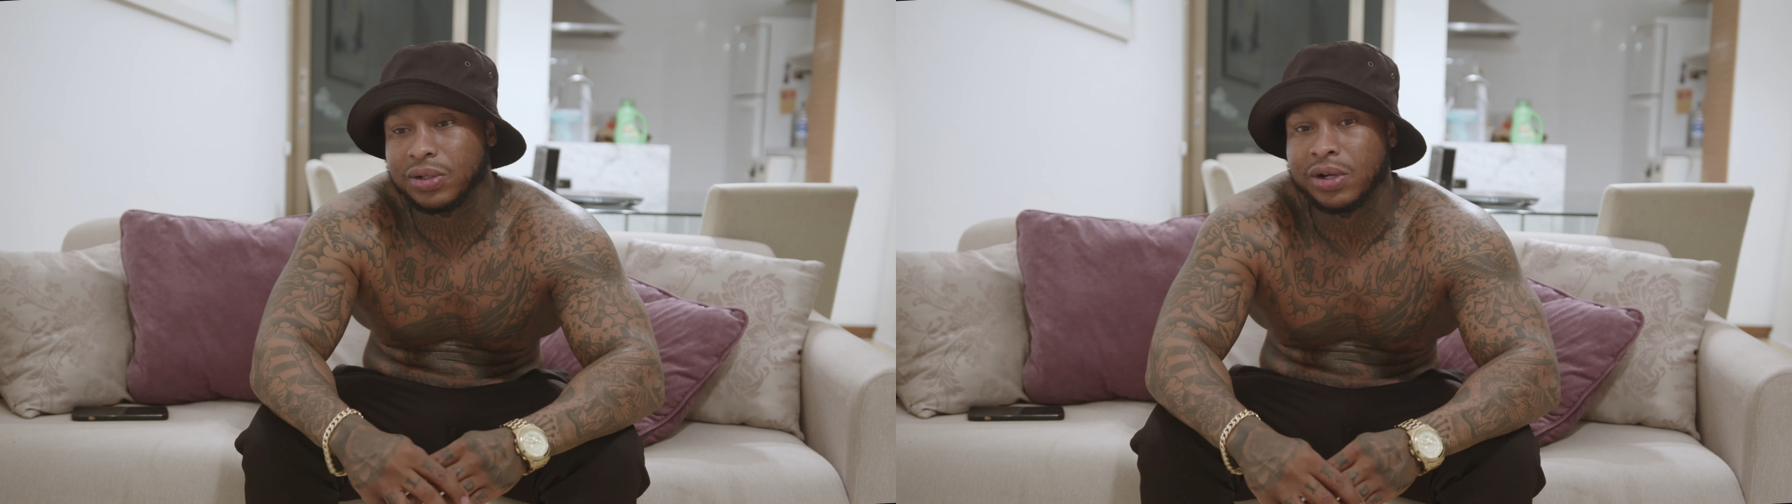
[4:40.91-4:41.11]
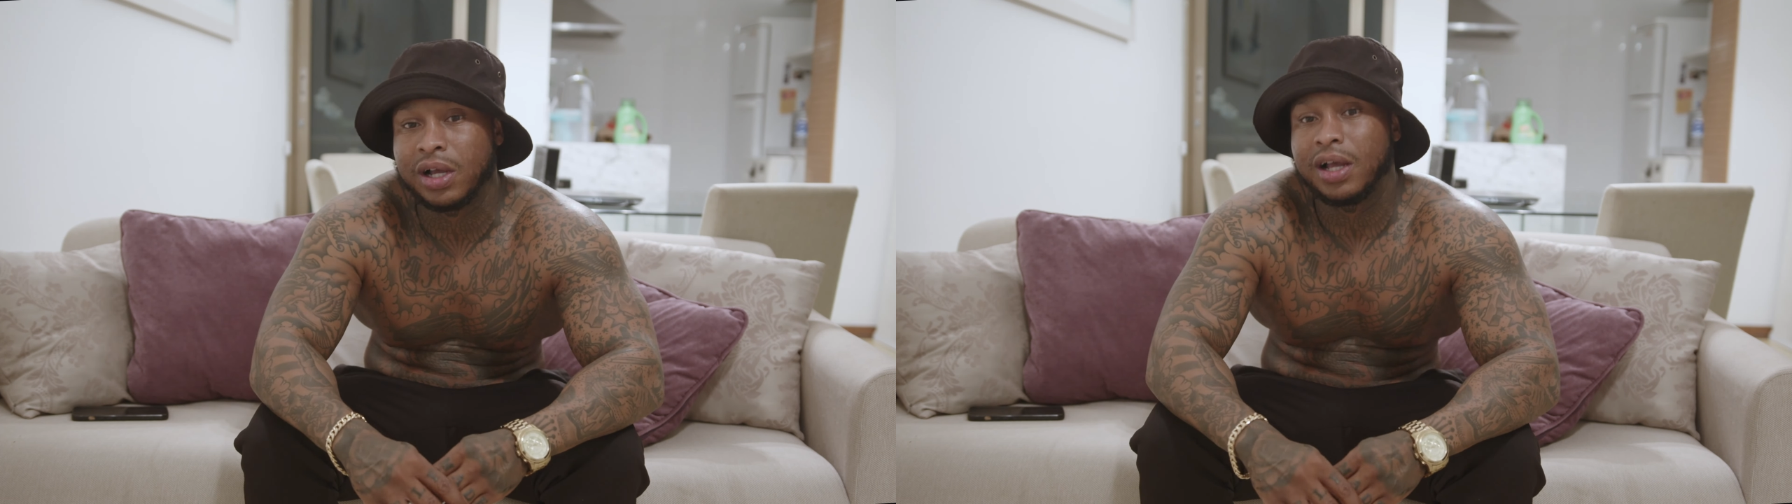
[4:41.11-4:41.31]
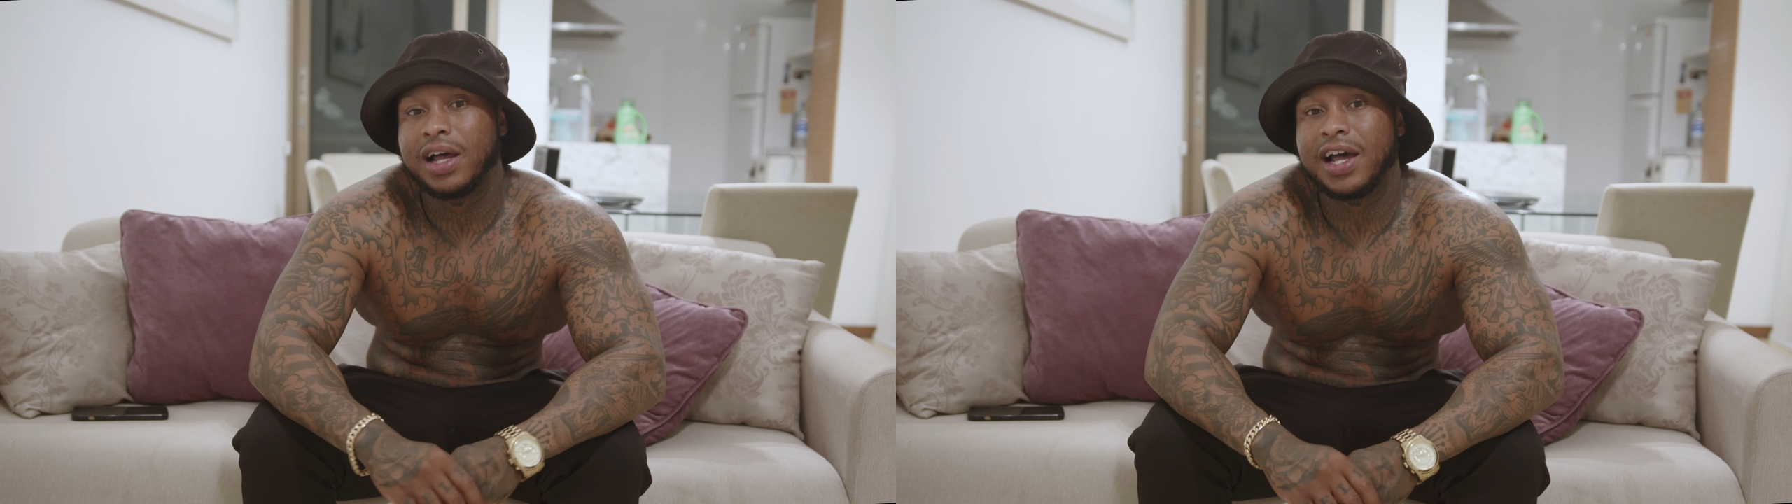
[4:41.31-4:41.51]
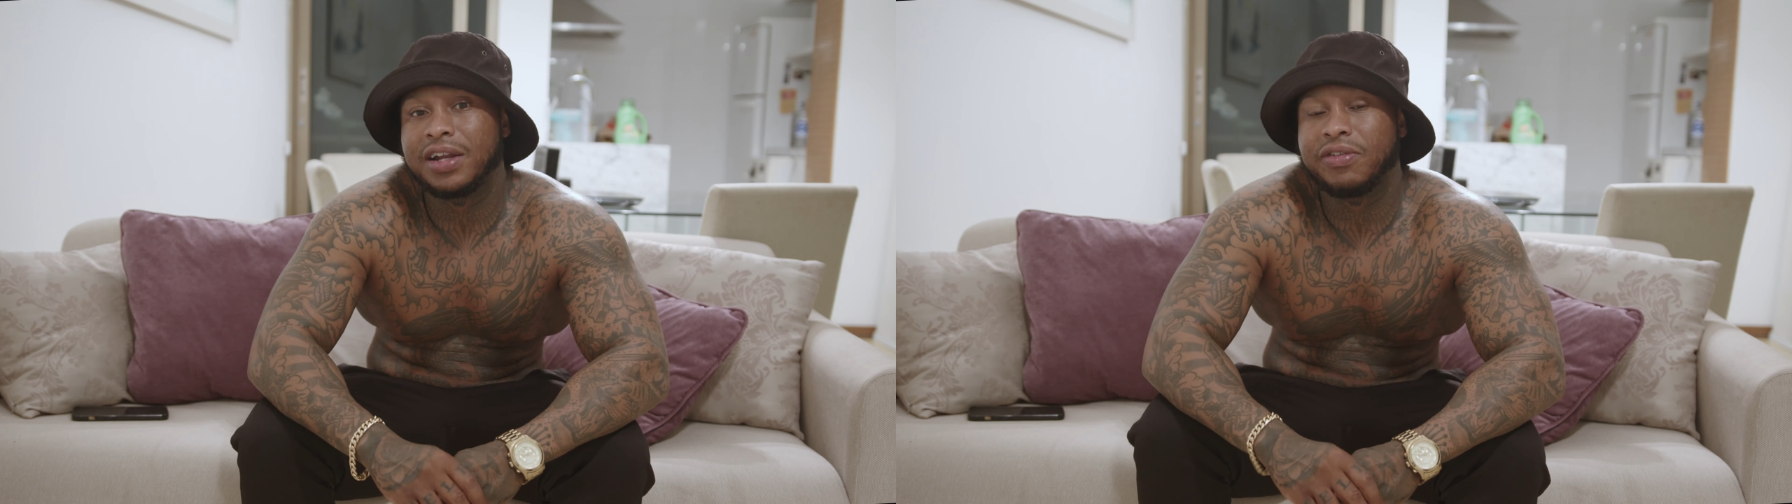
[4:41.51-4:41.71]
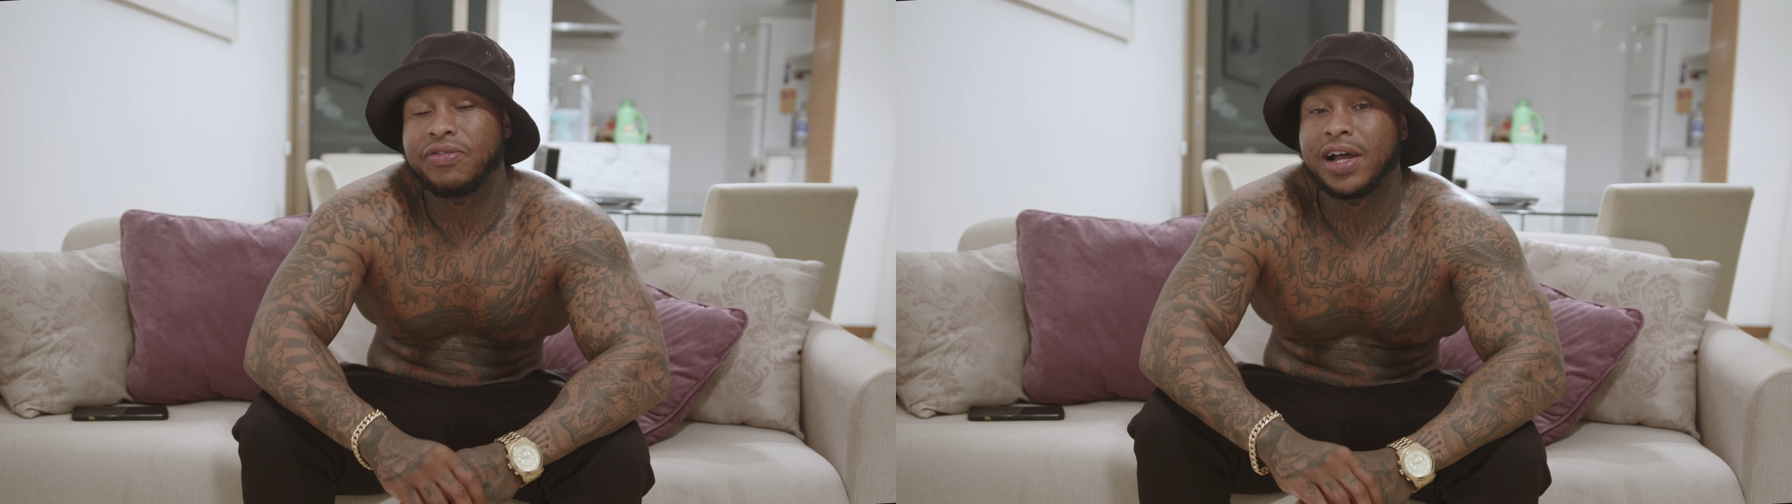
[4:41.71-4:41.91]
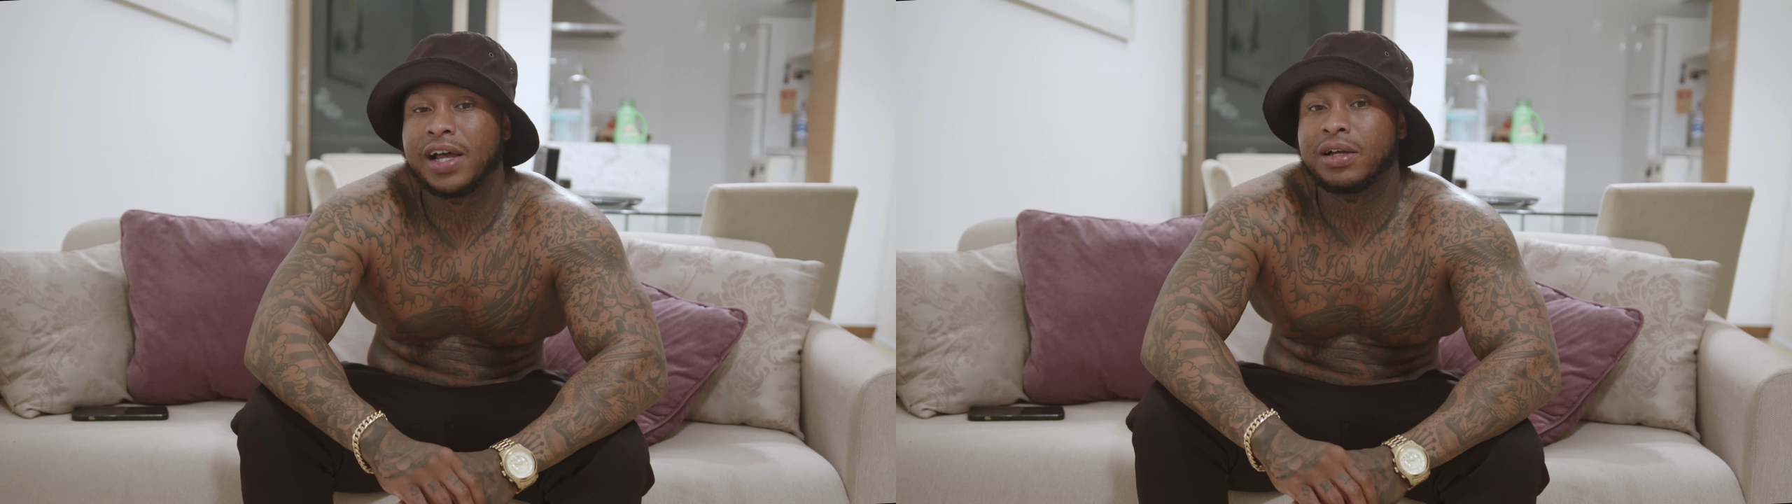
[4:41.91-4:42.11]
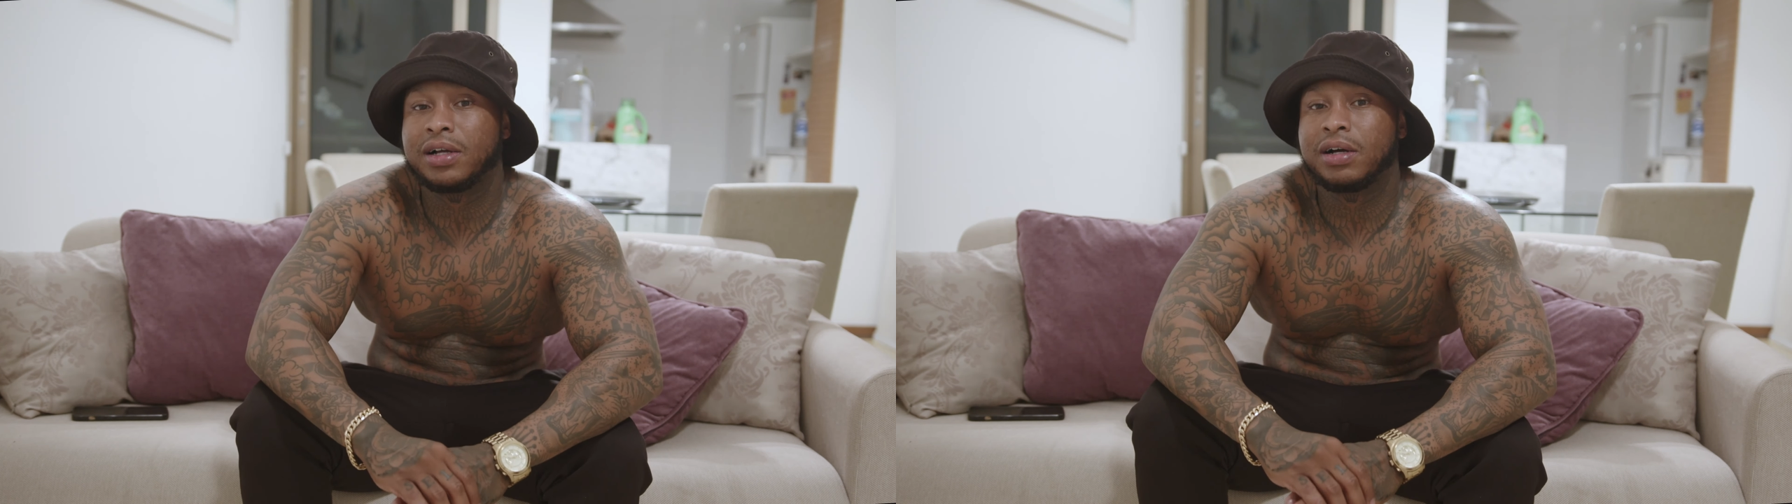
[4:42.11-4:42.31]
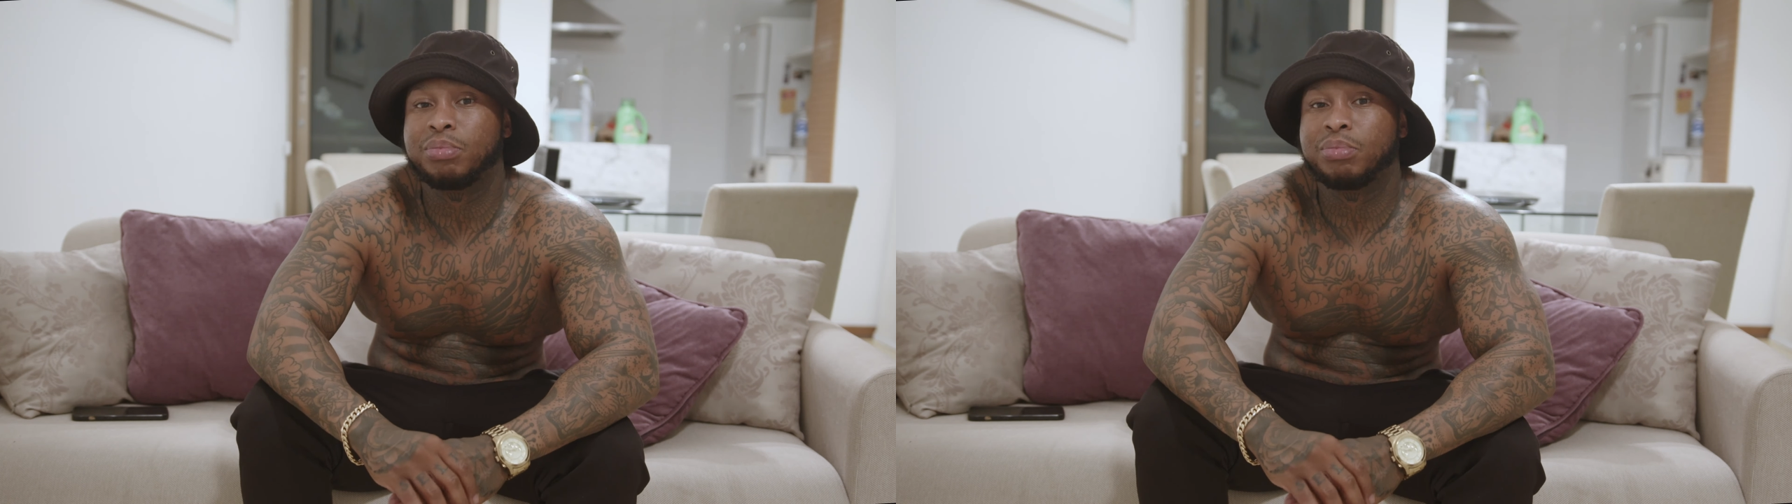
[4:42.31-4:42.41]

So I had to find a